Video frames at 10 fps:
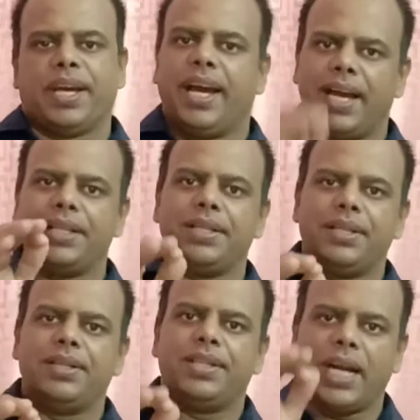and
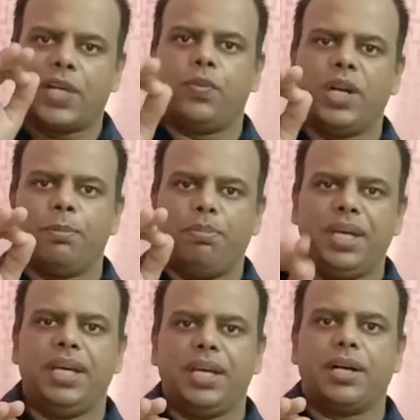that will
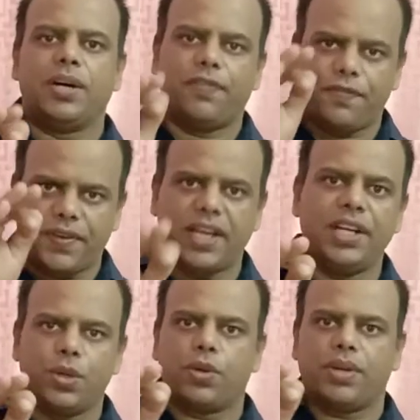be a
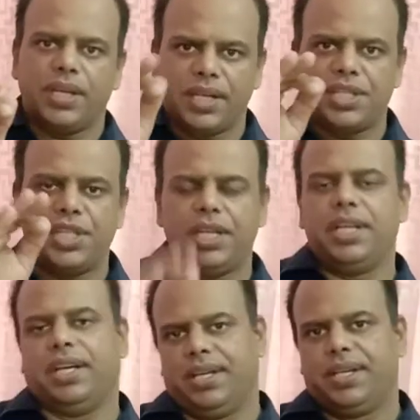failure in a
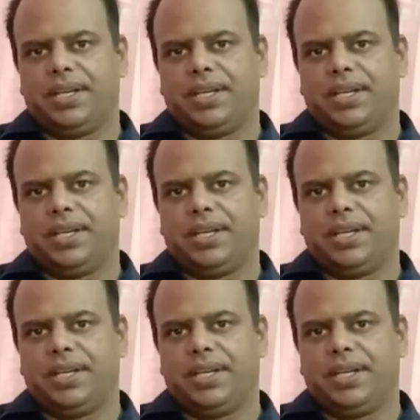GD.